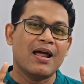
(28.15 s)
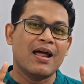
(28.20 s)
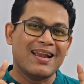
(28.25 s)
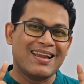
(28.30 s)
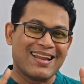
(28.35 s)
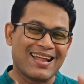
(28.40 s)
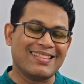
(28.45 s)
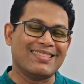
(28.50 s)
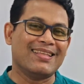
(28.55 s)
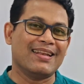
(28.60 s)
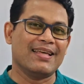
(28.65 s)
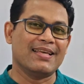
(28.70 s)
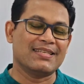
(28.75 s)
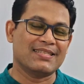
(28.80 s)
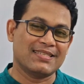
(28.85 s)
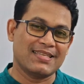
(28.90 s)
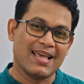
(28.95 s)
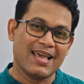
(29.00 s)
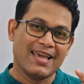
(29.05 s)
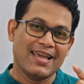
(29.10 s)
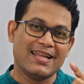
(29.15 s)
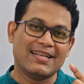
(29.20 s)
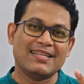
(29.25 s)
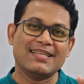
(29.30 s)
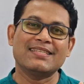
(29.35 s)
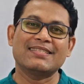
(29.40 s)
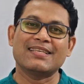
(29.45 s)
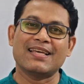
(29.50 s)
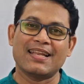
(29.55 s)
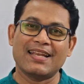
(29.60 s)
Nonetheless, it
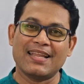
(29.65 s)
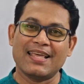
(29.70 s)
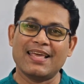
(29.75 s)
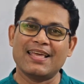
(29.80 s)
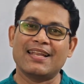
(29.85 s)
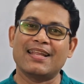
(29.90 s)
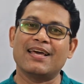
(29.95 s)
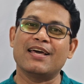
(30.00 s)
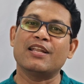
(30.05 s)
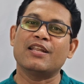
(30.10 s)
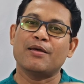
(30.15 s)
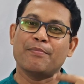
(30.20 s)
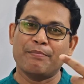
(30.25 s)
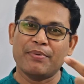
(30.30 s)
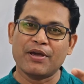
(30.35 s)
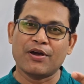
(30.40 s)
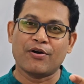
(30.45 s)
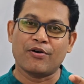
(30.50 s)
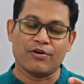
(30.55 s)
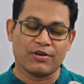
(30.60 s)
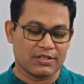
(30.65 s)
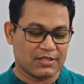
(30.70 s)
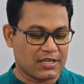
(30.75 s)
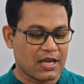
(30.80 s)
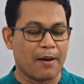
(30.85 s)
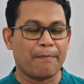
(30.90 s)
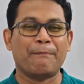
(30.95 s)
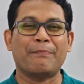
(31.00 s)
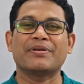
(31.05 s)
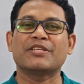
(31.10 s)
is an error because
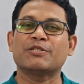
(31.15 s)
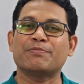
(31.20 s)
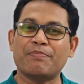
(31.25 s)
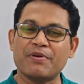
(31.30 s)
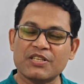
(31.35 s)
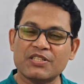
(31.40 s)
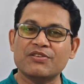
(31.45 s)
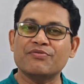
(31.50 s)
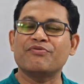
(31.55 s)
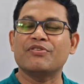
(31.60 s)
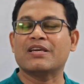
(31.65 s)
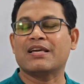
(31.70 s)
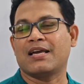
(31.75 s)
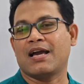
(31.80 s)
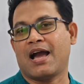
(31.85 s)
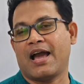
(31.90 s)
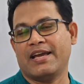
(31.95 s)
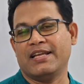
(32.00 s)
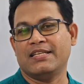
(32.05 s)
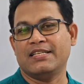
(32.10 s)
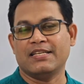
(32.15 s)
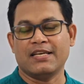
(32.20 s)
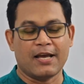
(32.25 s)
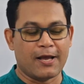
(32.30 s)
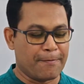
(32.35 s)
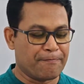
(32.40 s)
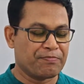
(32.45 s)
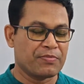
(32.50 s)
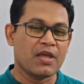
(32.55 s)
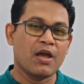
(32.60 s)
a specific
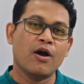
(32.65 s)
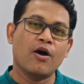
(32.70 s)
idea